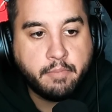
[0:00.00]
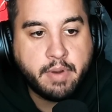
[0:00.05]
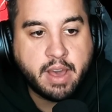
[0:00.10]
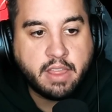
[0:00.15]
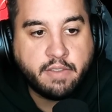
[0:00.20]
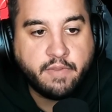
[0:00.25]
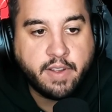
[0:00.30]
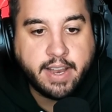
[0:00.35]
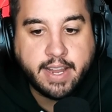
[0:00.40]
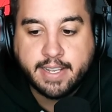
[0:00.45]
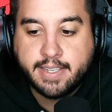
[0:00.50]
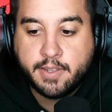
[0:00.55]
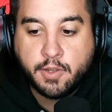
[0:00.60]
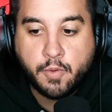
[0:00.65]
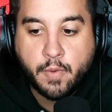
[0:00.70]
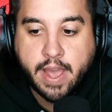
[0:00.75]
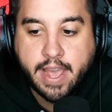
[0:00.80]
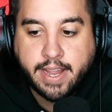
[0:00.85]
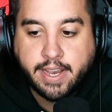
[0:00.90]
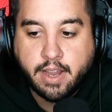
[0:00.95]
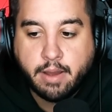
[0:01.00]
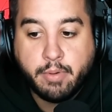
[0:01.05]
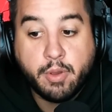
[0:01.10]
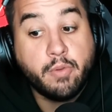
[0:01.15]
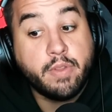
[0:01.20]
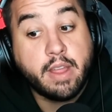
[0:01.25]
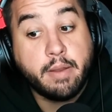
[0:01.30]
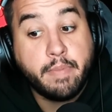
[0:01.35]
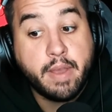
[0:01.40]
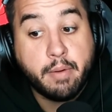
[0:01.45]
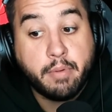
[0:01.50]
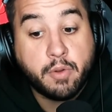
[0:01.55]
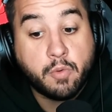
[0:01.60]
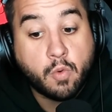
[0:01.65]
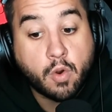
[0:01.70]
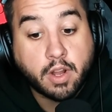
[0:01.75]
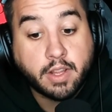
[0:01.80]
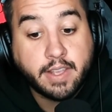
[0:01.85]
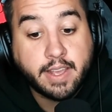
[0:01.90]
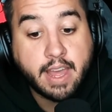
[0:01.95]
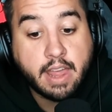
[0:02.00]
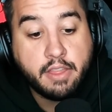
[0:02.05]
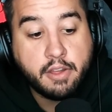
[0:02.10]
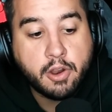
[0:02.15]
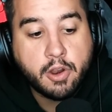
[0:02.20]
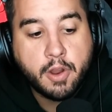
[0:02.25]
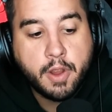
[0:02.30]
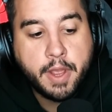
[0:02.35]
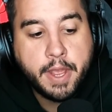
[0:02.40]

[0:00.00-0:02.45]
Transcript: Beth Phoenix to AEW and they'd be able to work together,